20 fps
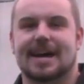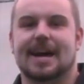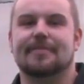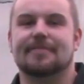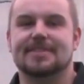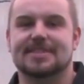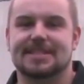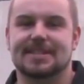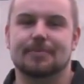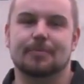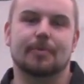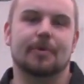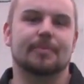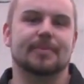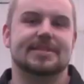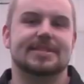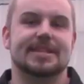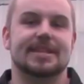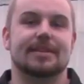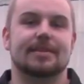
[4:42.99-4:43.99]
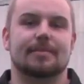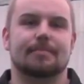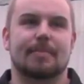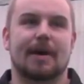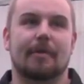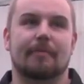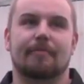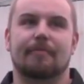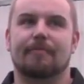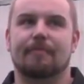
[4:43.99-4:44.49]
I visited Wilmington
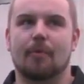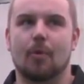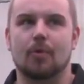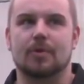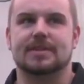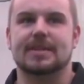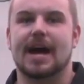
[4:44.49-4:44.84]
about four